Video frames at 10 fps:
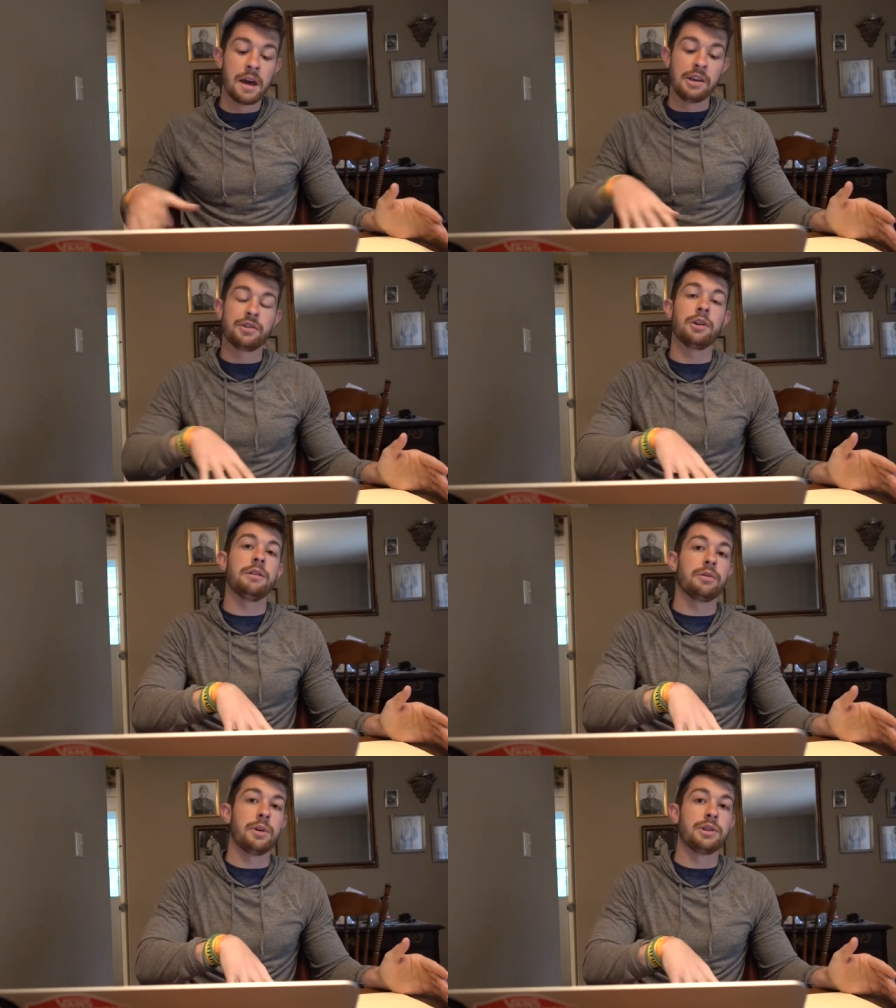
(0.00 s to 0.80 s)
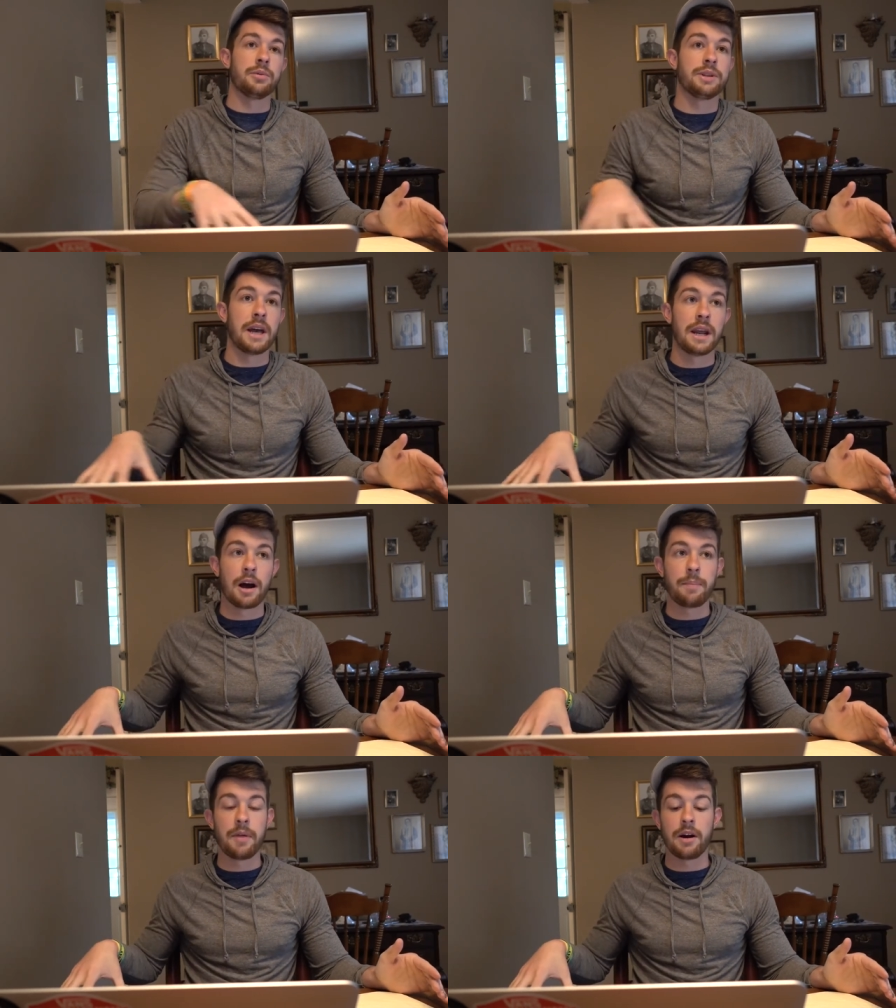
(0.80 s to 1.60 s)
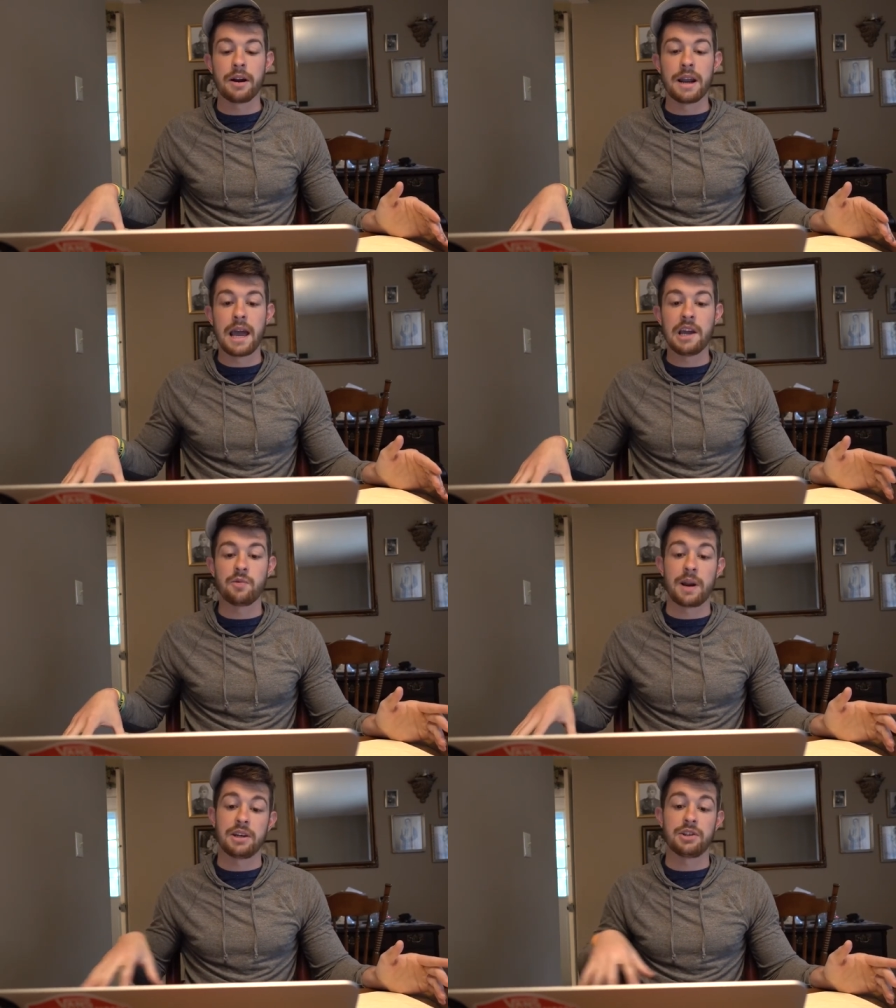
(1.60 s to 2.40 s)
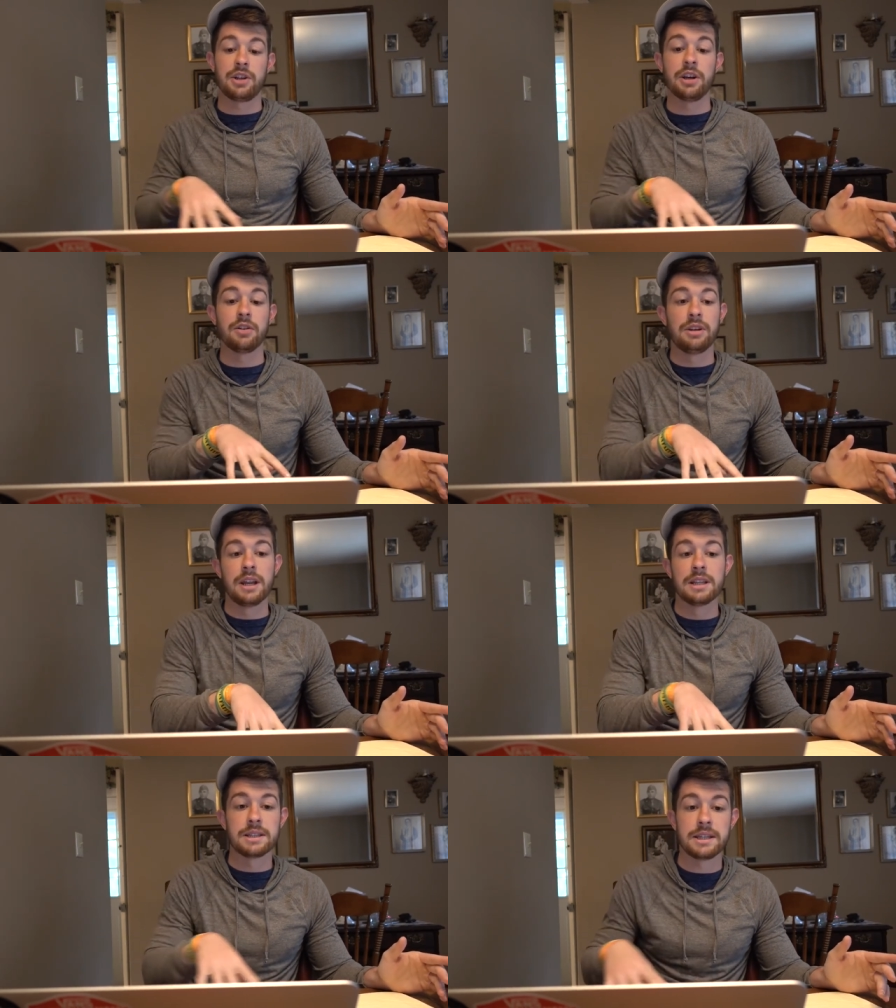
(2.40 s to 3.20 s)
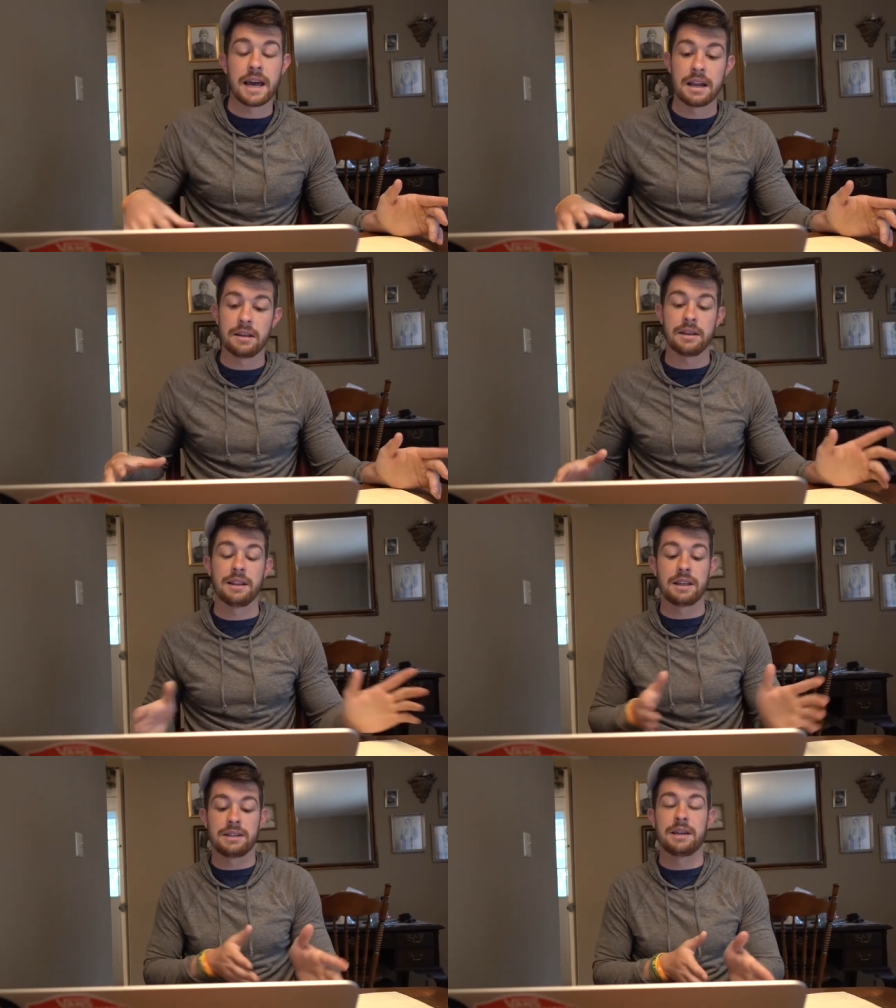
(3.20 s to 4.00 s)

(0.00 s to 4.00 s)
He's 33, so he's getting up there in age, but I still didn't see anything that